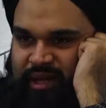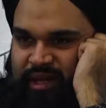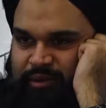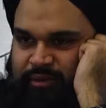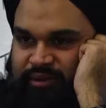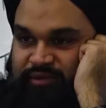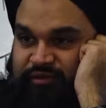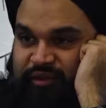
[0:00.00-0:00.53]
He
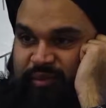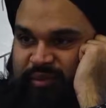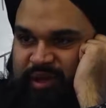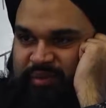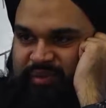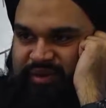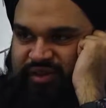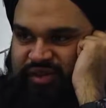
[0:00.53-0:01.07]
was
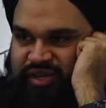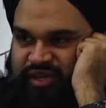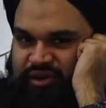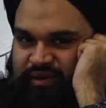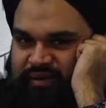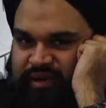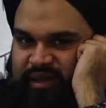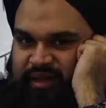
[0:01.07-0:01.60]
firmly positioned
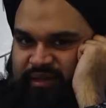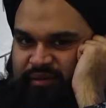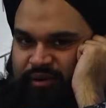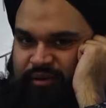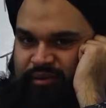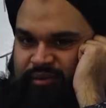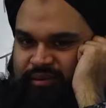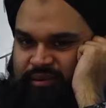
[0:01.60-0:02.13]
over the
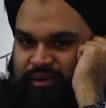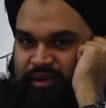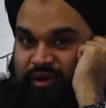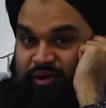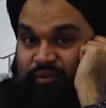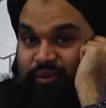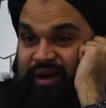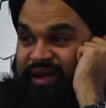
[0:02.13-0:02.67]
throne.
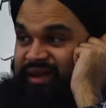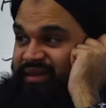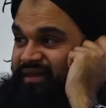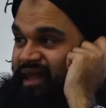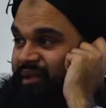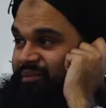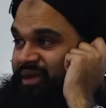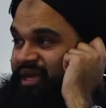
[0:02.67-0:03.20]
What does
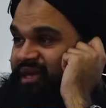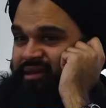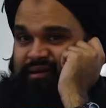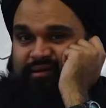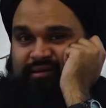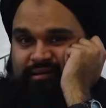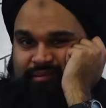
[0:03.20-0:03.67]
that mean?